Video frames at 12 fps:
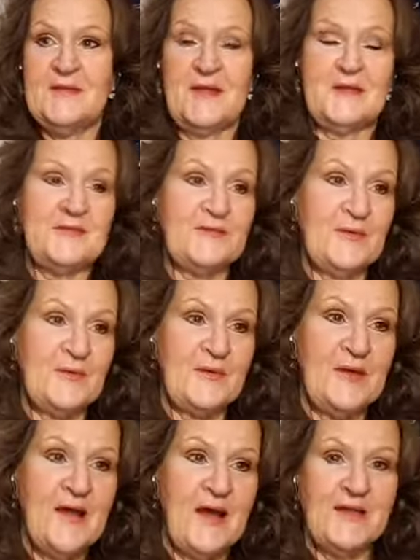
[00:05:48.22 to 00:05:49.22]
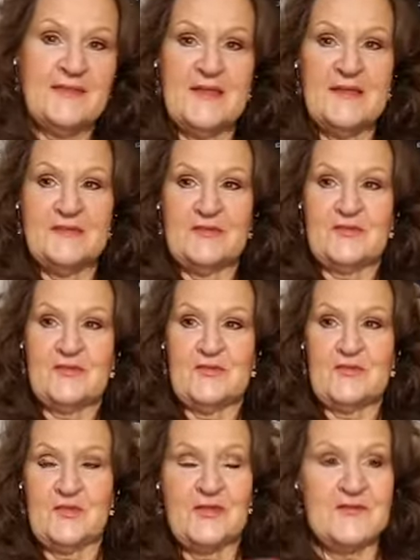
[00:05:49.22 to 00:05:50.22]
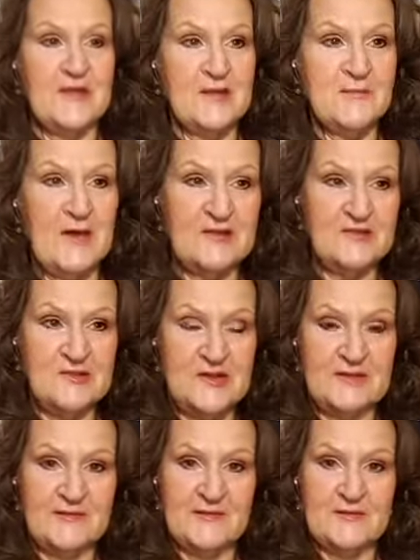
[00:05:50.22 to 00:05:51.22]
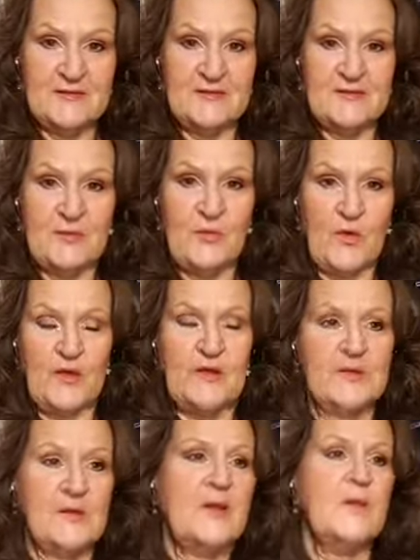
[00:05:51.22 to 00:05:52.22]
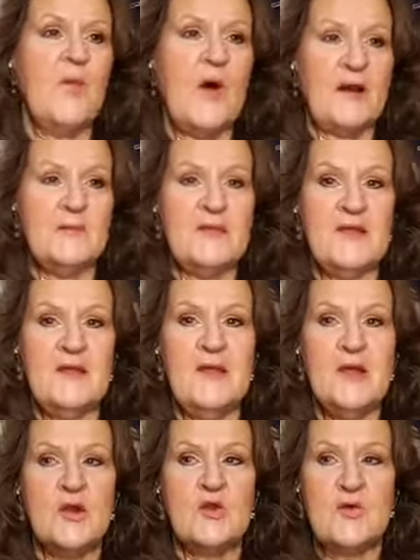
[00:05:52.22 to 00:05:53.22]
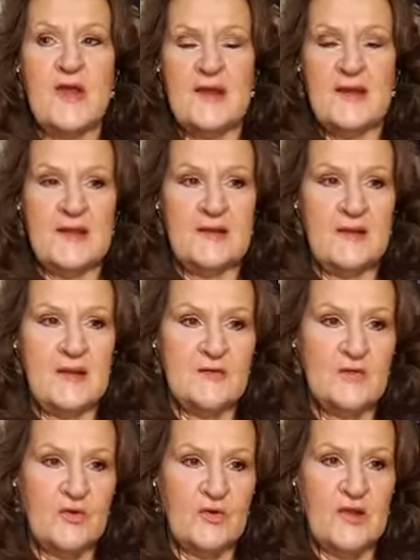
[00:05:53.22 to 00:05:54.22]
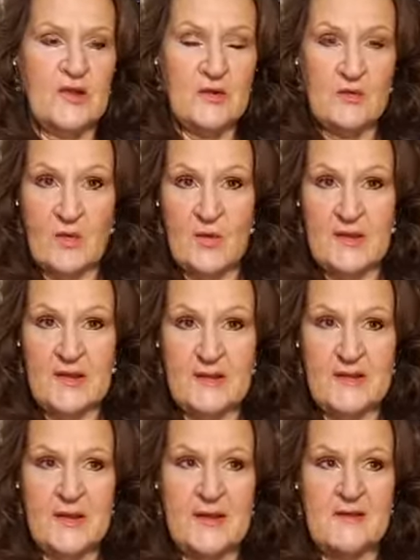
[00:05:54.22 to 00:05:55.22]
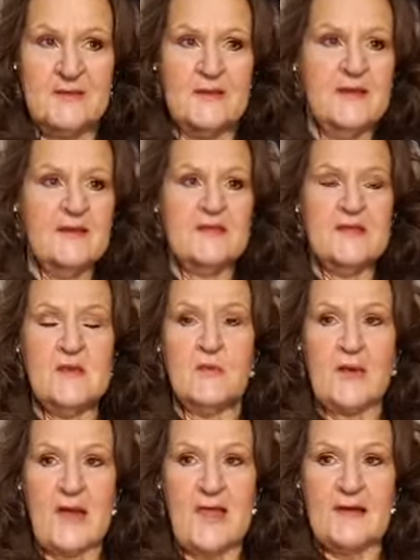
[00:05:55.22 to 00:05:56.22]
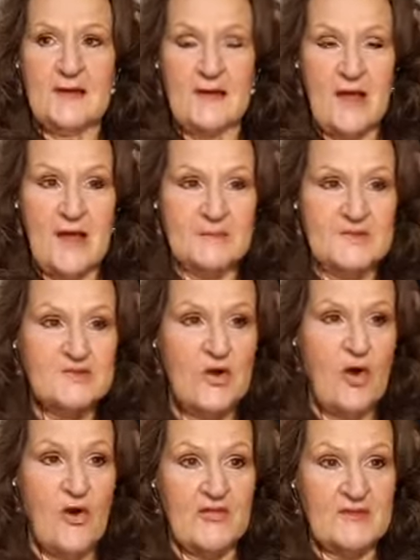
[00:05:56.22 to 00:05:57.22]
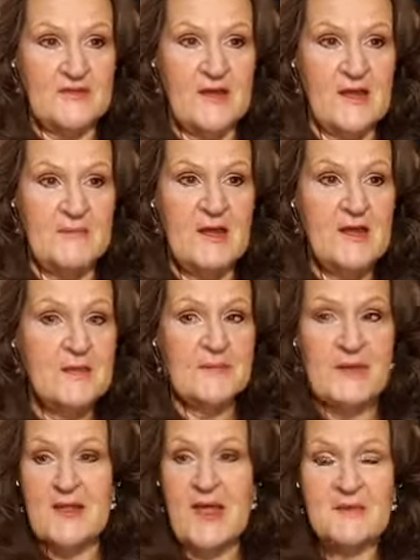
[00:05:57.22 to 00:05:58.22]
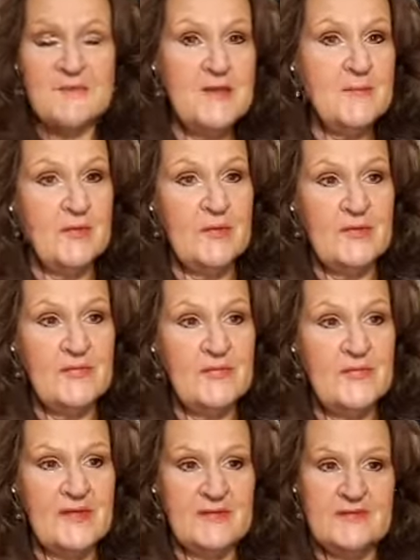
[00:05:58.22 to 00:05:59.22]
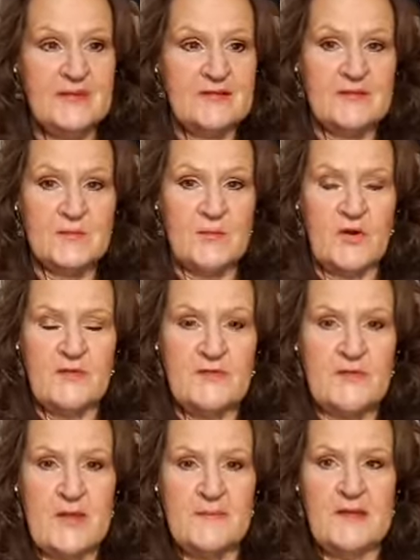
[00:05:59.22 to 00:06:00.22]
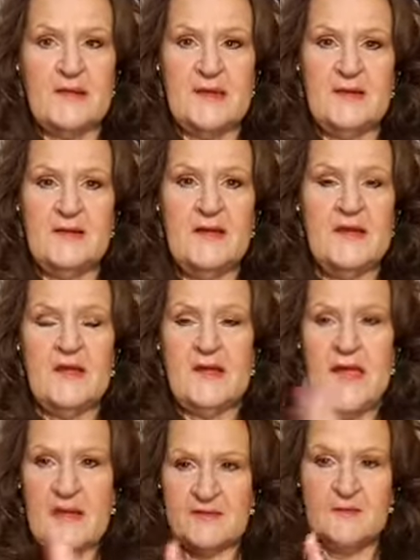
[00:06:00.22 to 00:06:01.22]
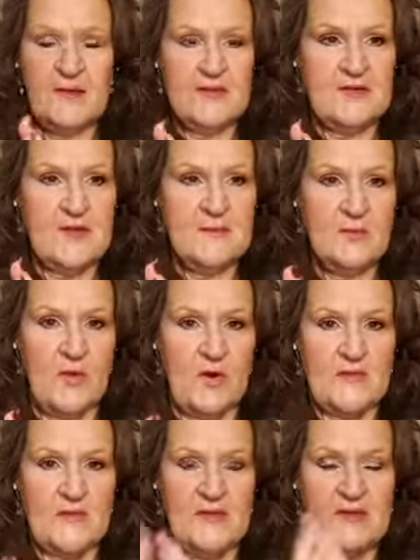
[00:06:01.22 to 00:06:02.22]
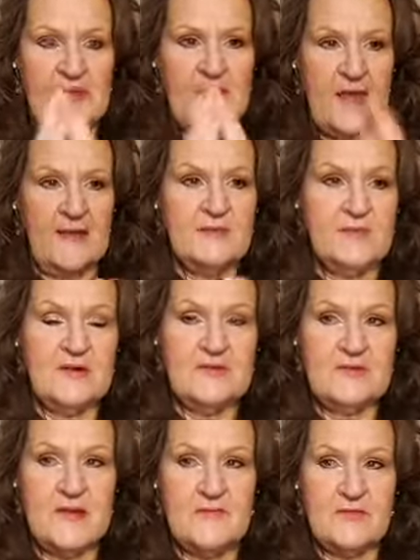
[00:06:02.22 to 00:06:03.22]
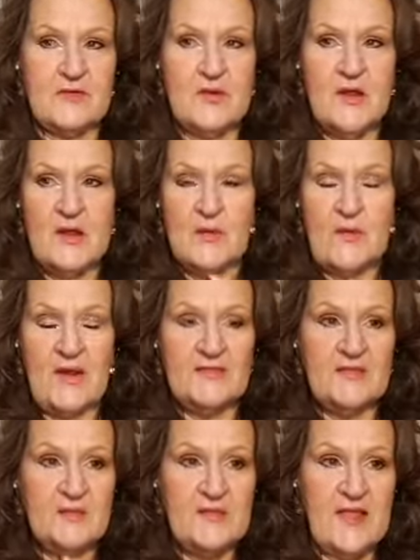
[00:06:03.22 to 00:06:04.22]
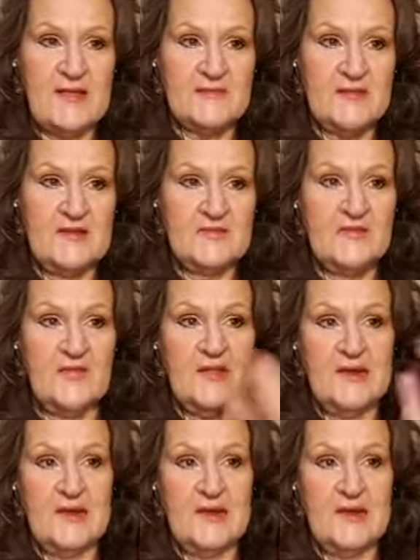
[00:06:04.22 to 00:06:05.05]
And so I think it's just sort of in my genes to, to work and, and want to be creating and, and learning and growing and, and seeing what I can accomplish all the time. But a lot of people, that, that doesn't work for them. They need X amount of time to work, then they need X amount of time for rest and relaxation, then they